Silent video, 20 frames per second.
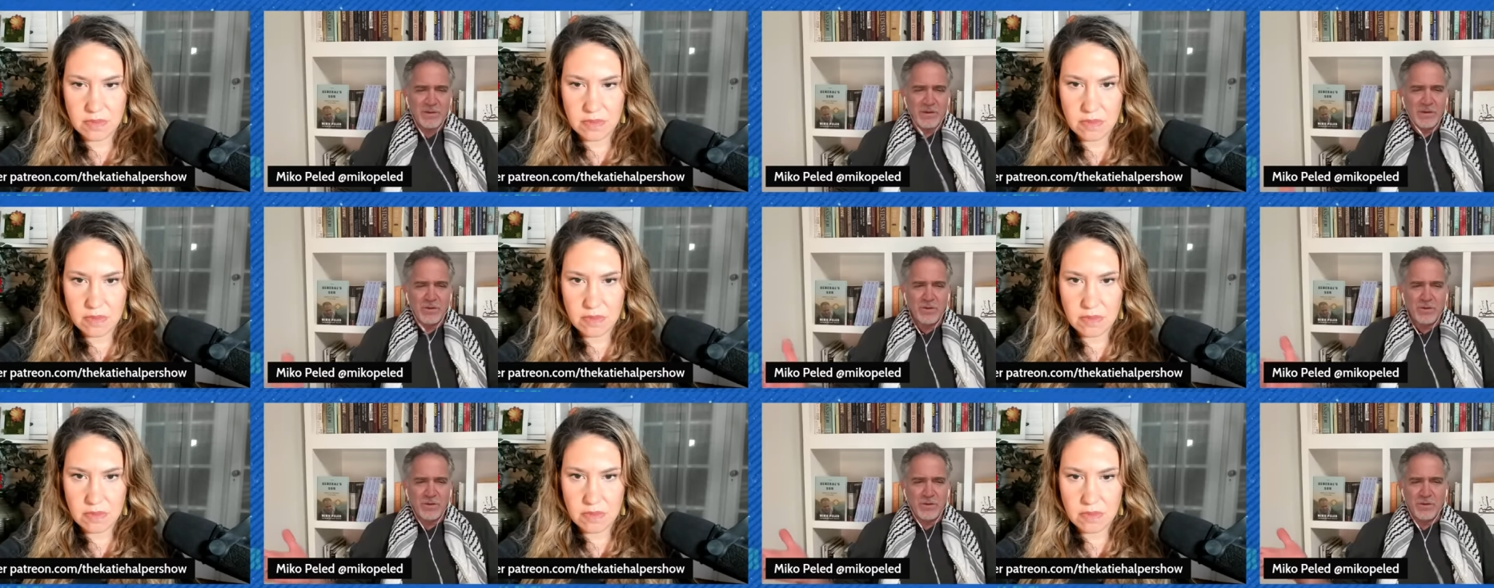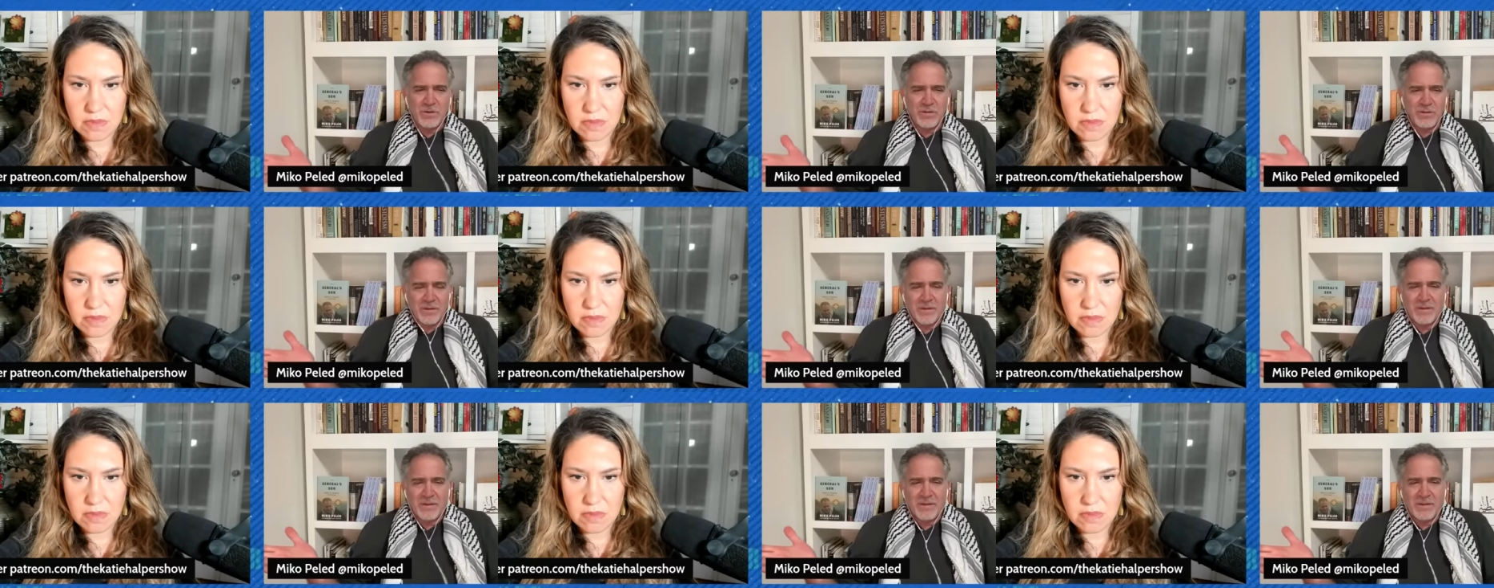Speaker 1: you, you,
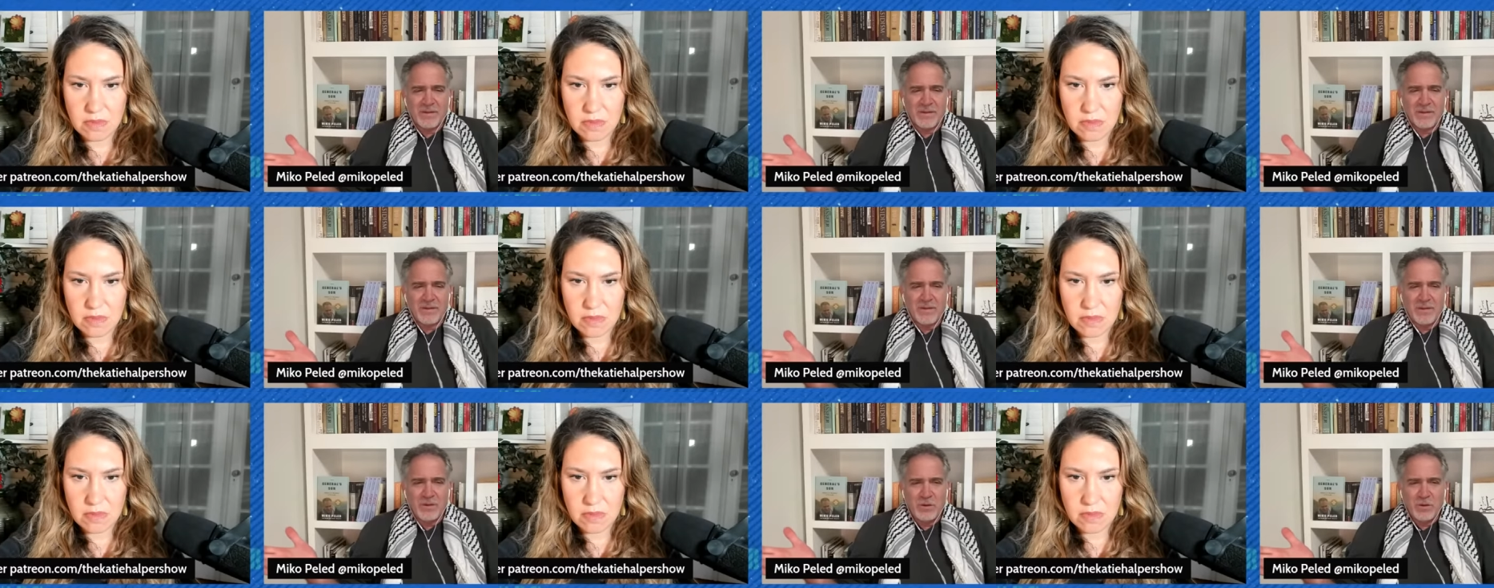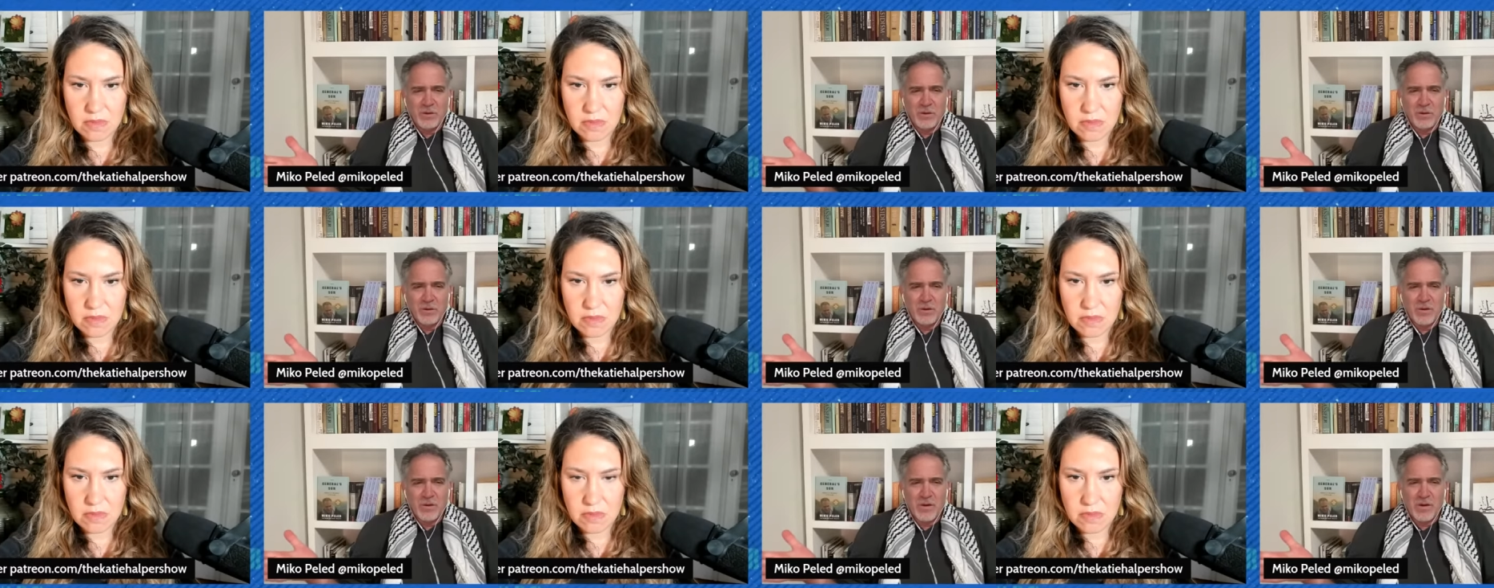you
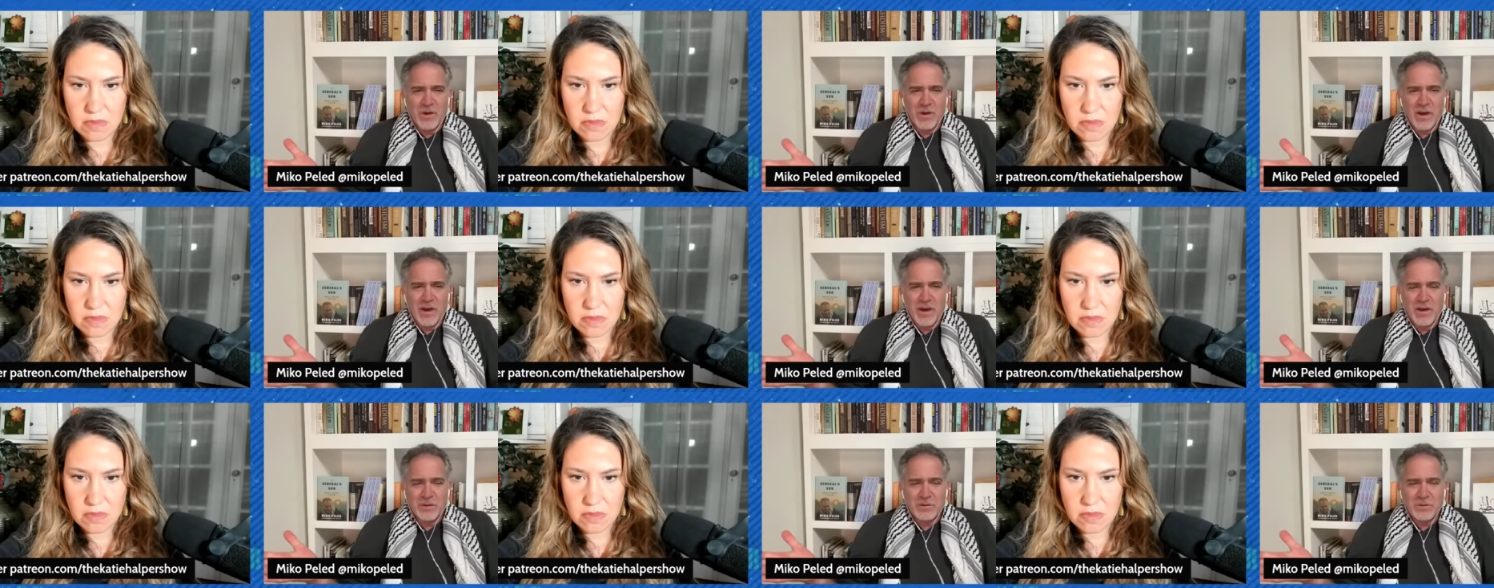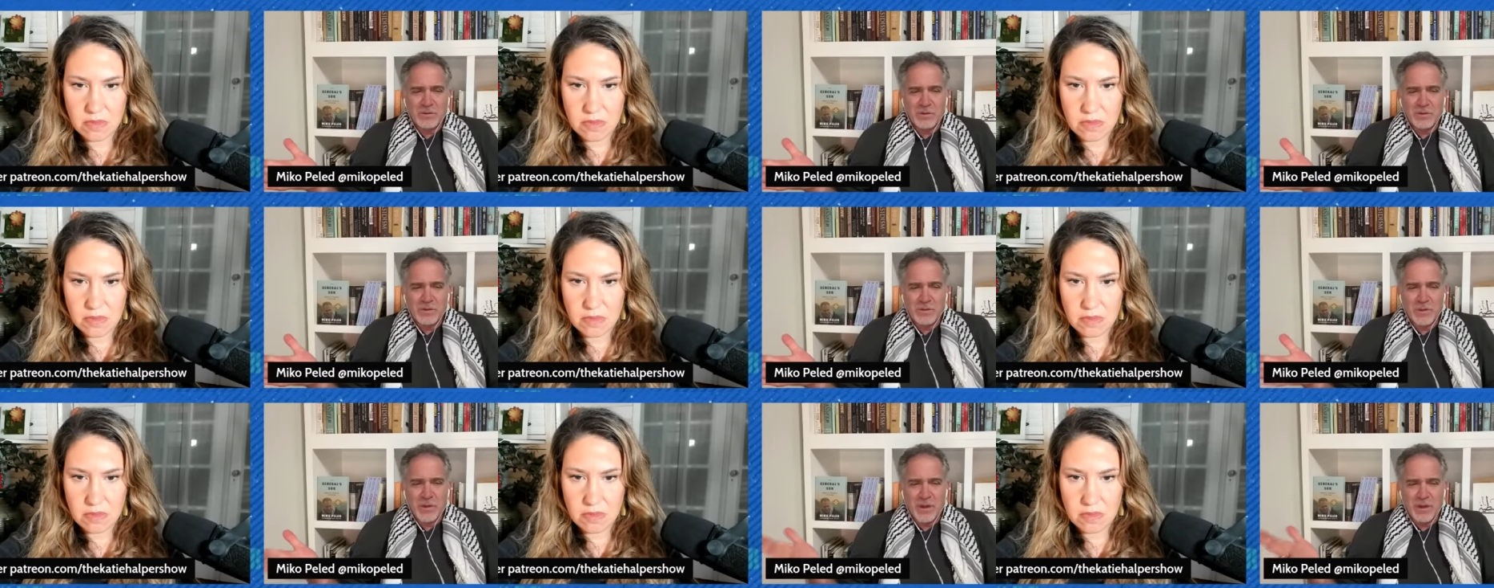don't know how to
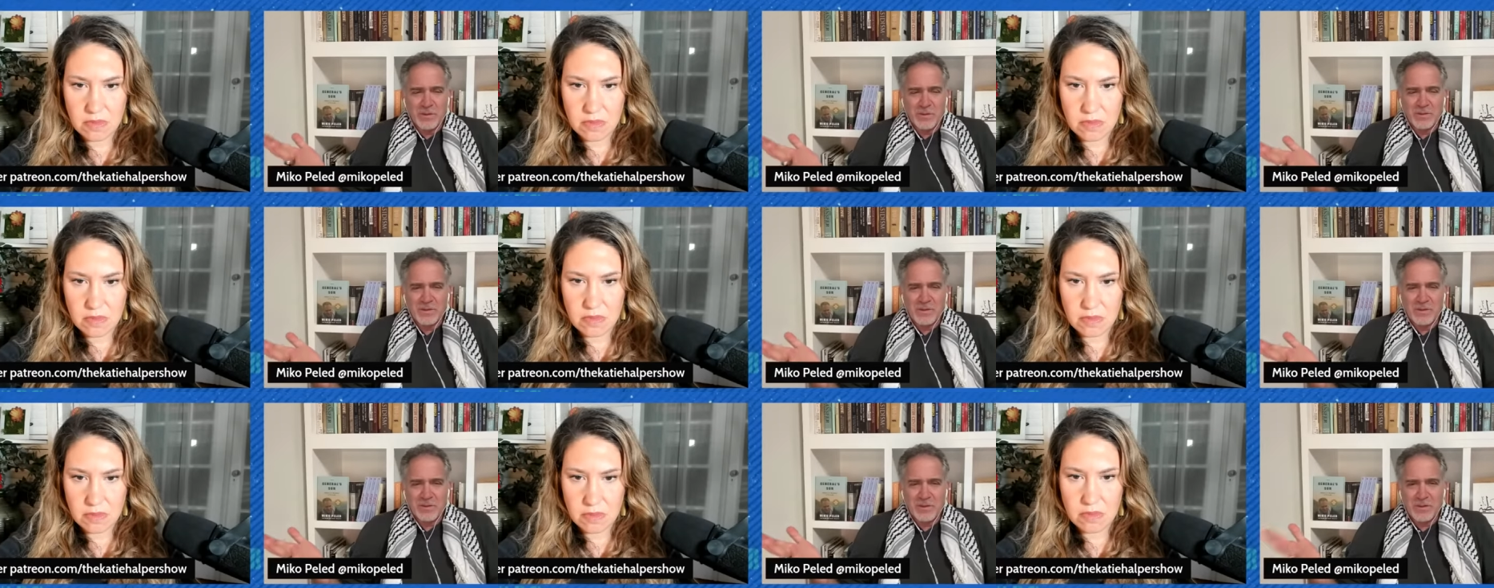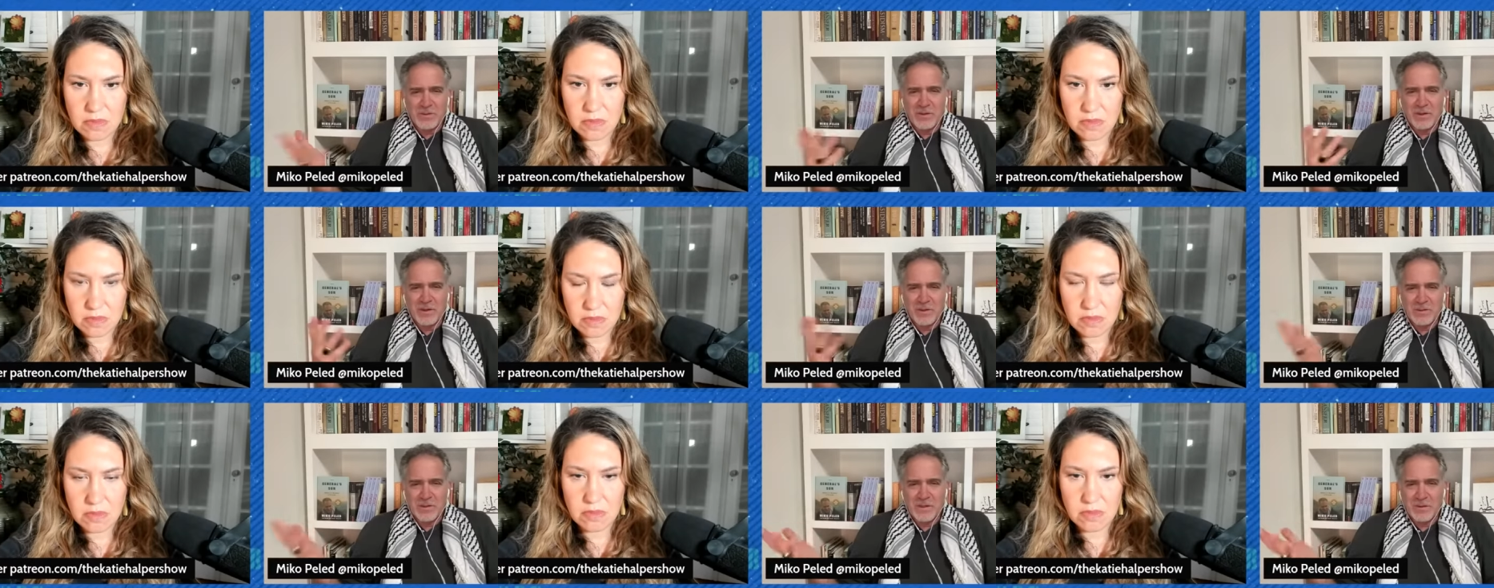respond when something nobody
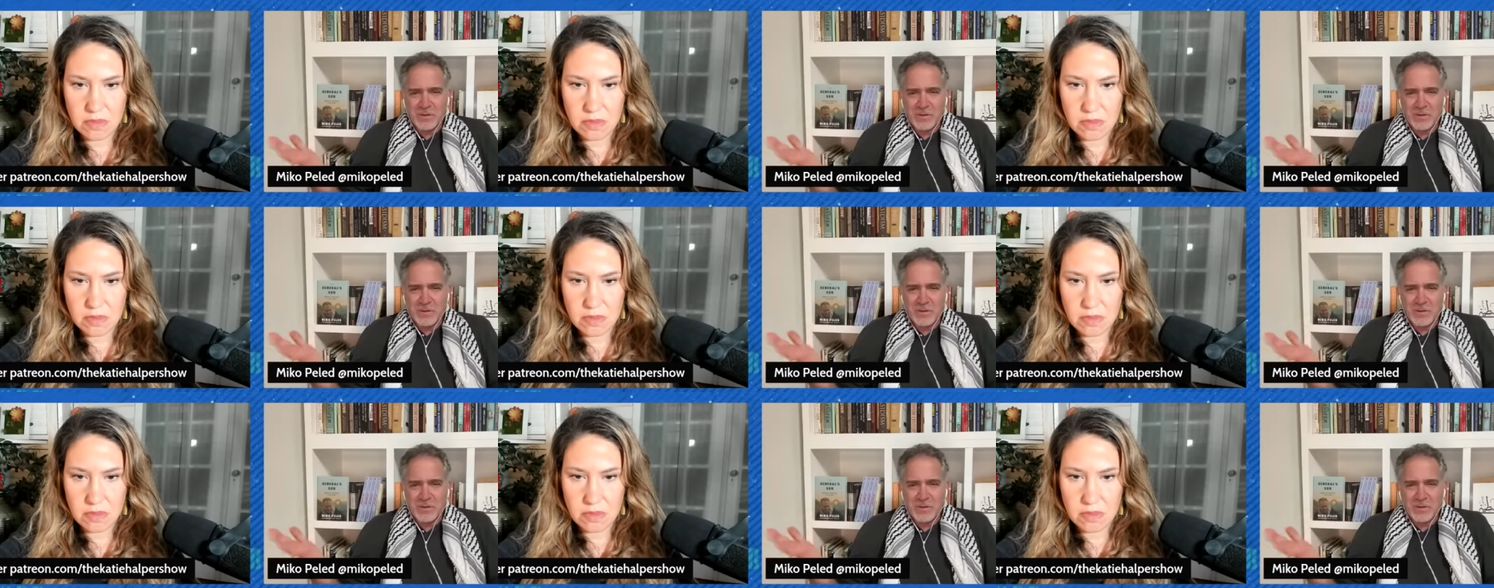knows how